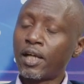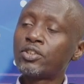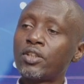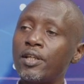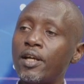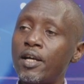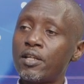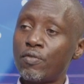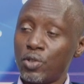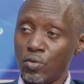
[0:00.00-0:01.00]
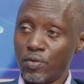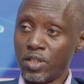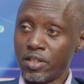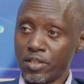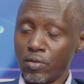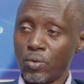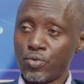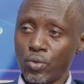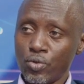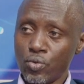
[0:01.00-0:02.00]
Actually, high levels of literacy
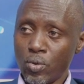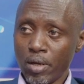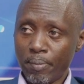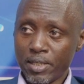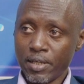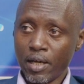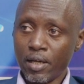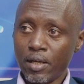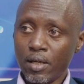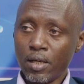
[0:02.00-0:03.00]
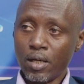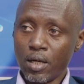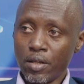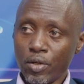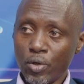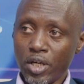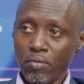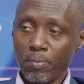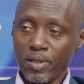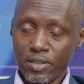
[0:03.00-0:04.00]
was also a matter the
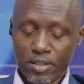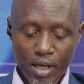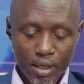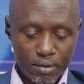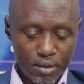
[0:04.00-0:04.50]
Honorable Minister